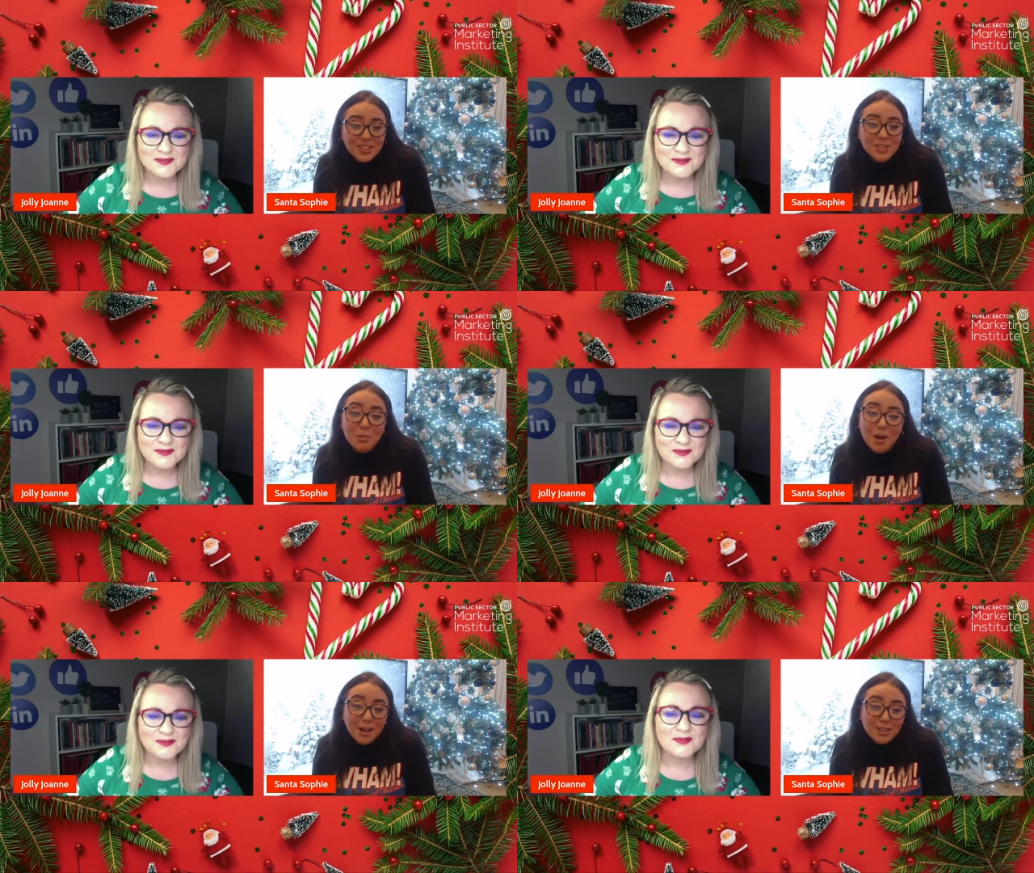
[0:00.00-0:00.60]

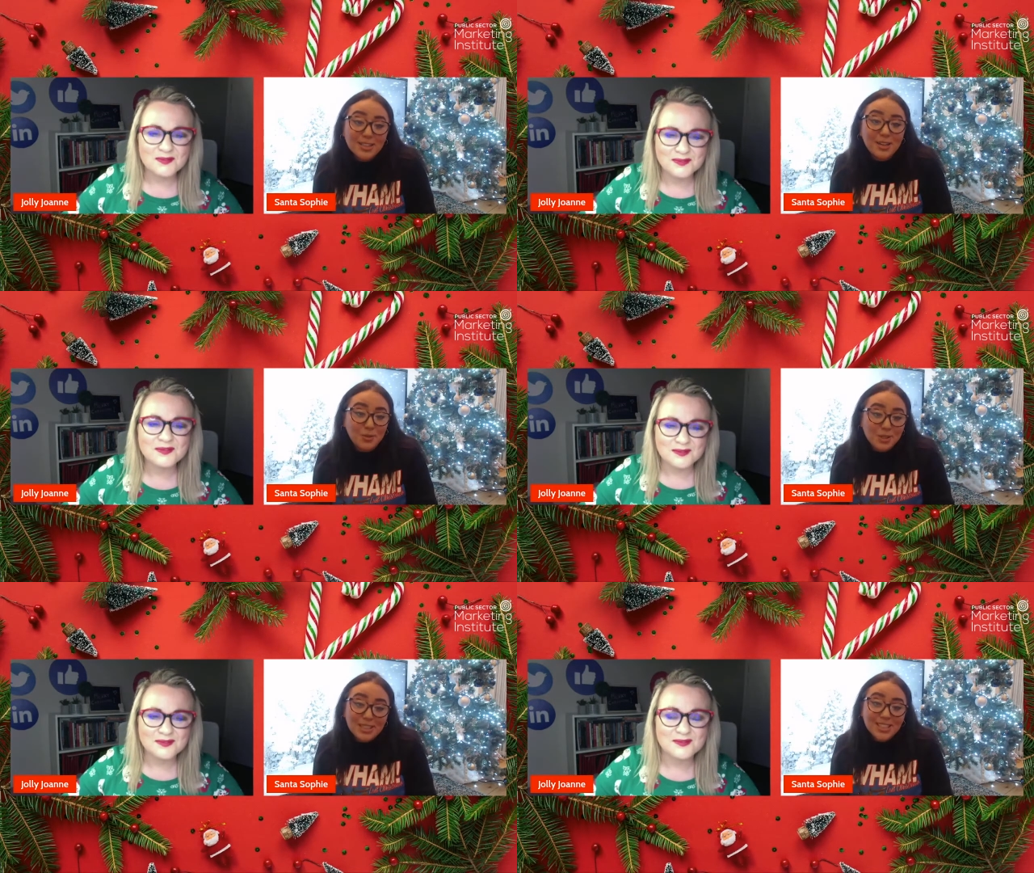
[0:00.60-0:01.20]
Speaker 1: into
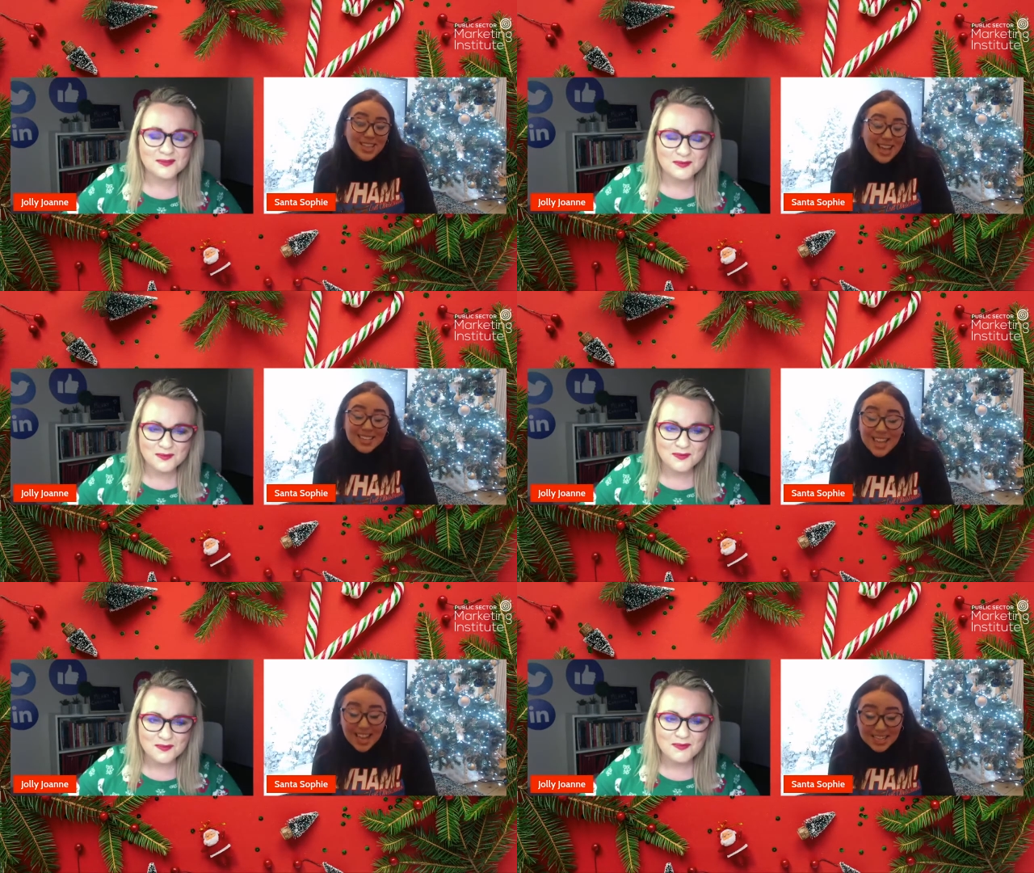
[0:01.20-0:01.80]
positive, which is
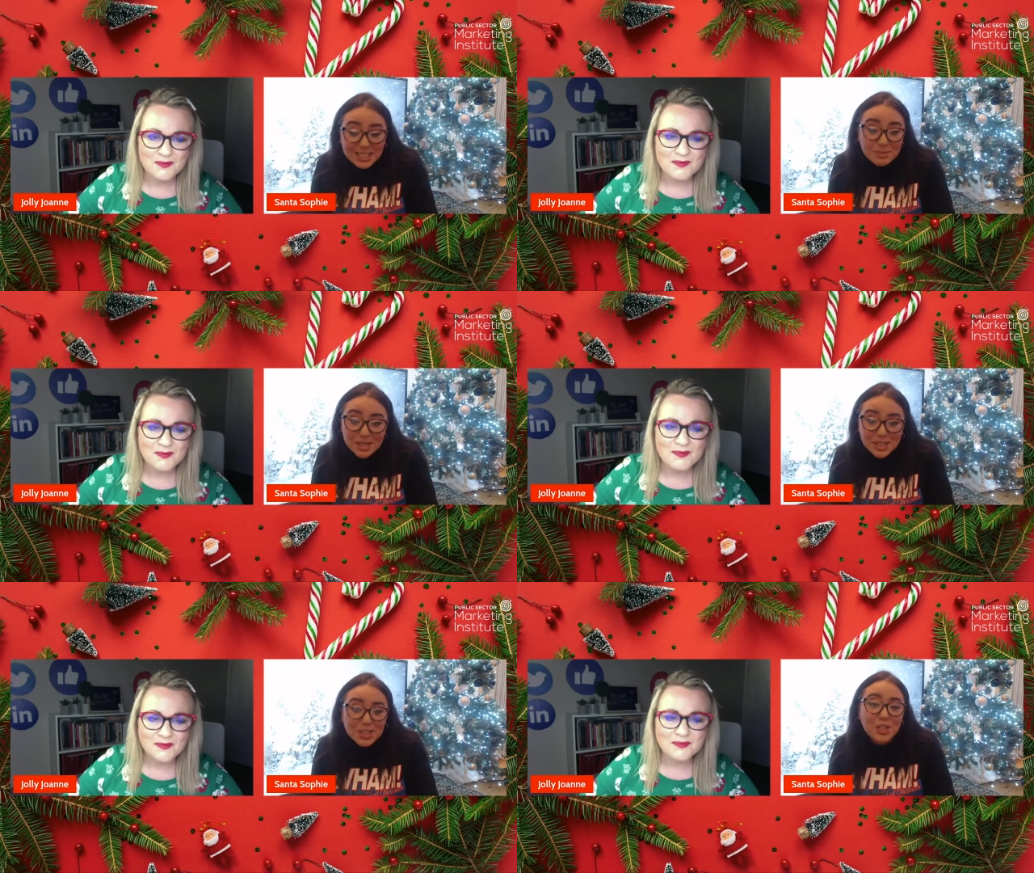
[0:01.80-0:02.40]
a
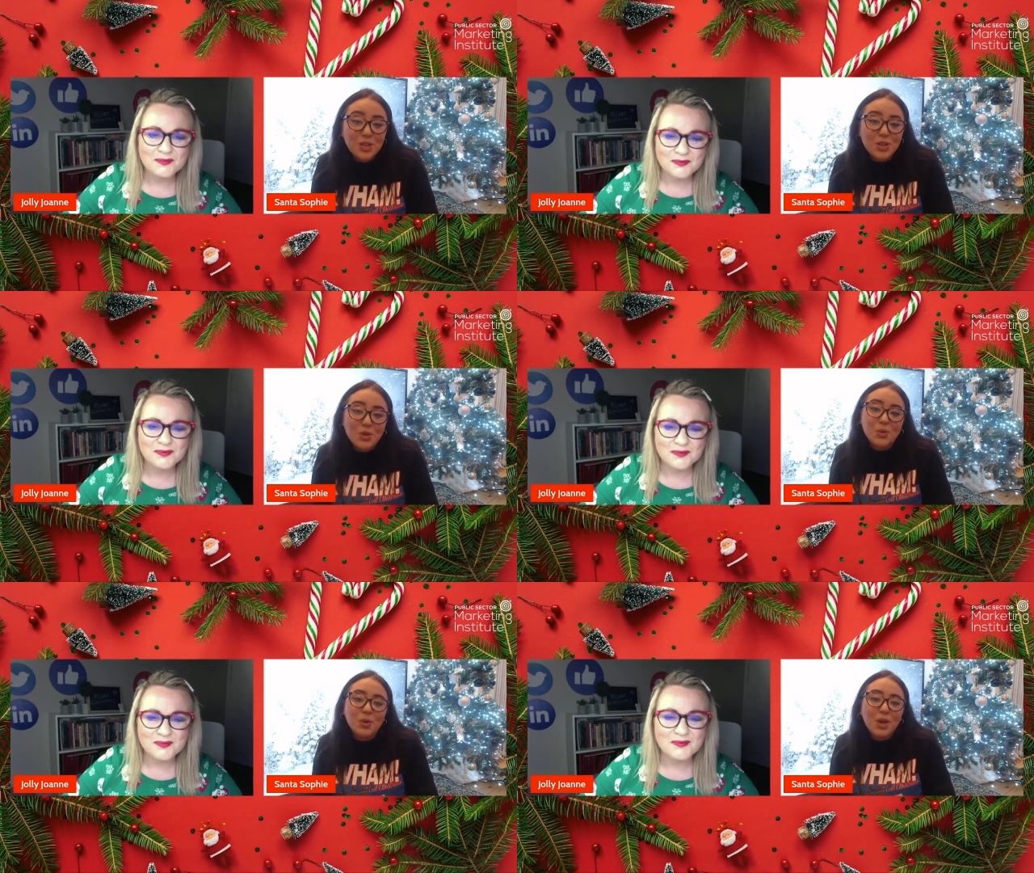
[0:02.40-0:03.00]
testament to
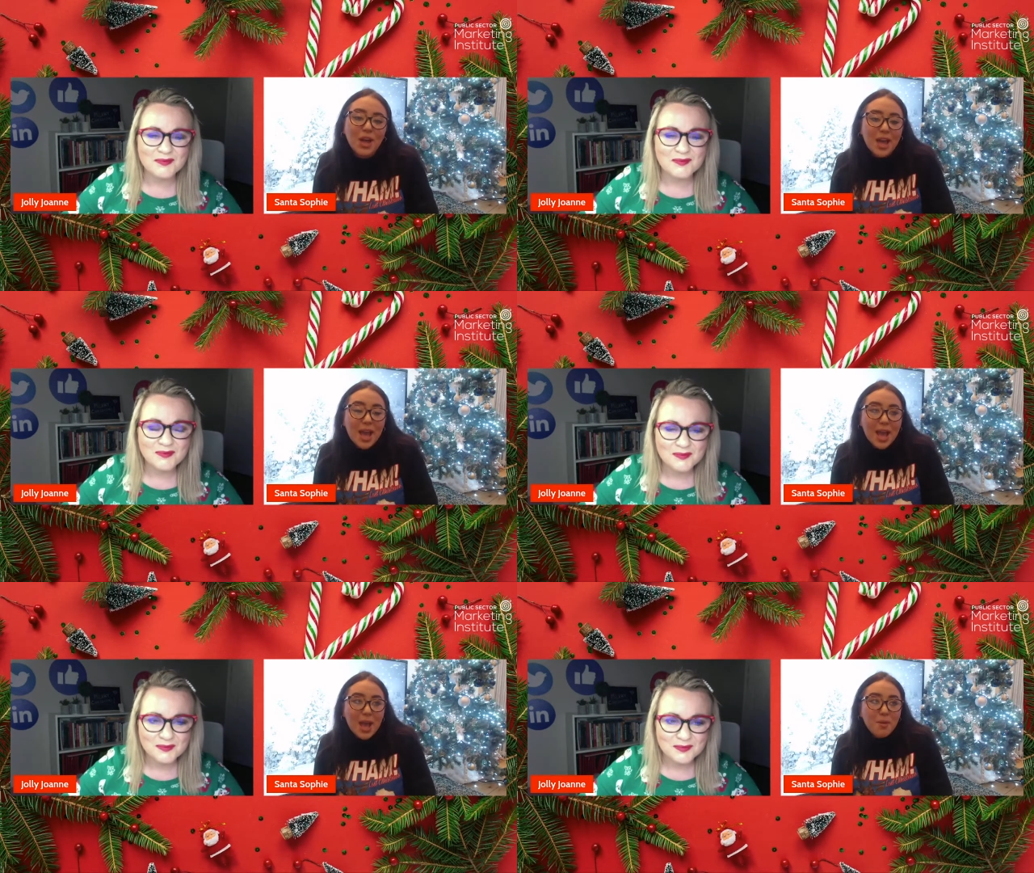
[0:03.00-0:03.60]
you.
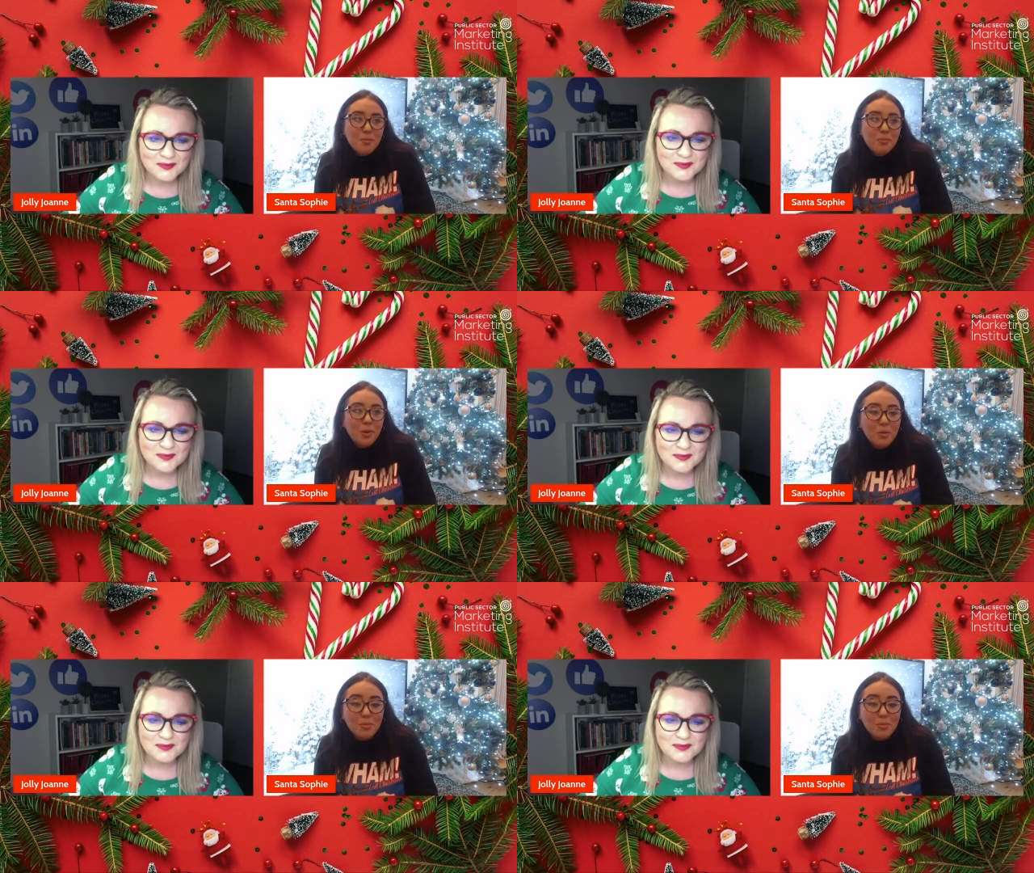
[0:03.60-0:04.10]
Um, but